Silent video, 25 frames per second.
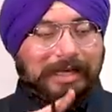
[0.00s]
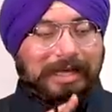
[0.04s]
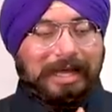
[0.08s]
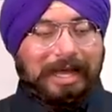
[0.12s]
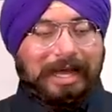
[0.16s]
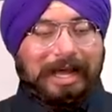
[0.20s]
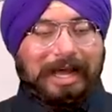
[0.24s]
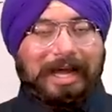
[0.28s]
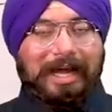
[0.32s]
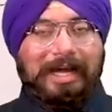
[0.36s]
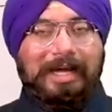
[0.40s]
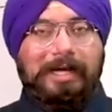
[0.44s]

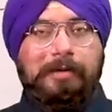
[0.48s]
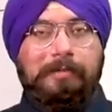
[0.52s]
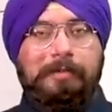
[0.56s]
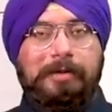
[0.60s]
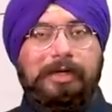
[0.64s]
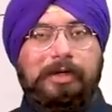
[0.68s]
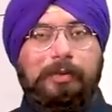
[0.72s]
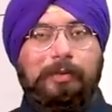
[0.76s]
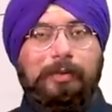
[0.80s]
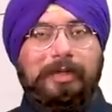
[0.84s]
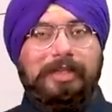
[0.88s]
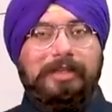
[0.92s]
and
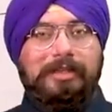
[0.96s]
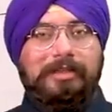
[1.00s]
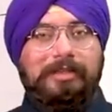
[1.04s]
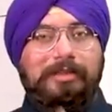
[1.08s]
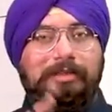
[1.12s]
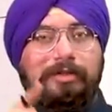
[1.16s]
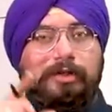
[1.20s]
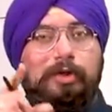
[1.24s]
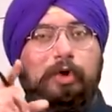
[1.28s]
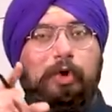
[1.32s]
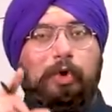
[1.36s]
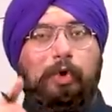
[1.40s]
between
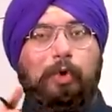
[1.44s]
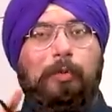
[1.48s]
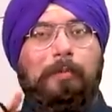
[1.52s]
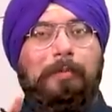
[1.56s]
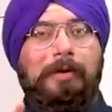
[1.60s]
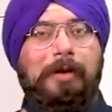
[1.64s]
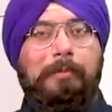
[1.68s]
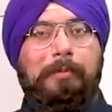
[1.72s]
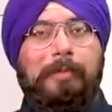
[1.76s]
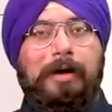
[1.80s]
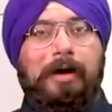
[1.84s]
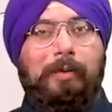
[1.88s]
the
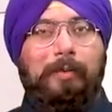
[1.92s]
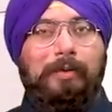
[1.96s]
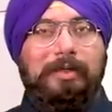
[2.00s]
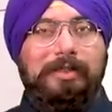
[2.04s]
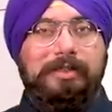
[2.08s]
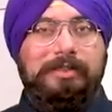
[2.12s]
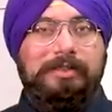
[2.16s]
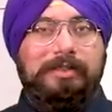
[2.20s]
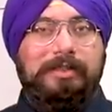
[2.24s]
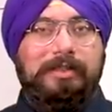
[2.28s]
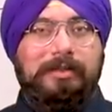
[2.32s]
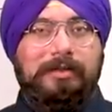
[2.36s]
global
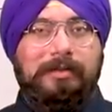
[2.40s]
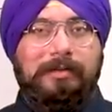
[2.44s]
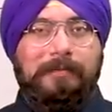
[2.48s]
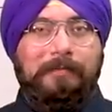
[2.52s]
powers.